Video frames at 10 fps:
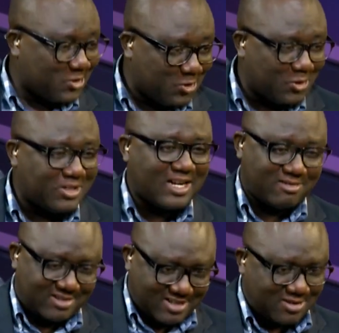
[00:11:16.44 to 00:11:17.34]
No doubt,
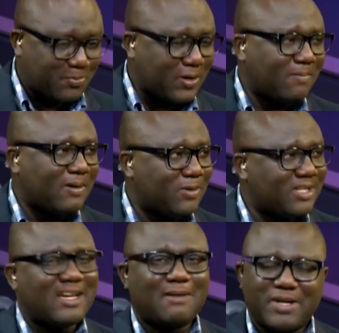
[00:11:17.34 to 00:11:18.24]
there's a problem with
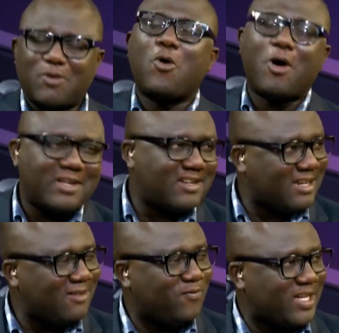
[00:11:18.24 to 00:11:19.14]
that. But other than
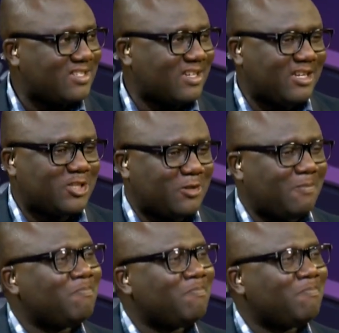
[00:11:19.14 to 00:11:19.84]
investigation,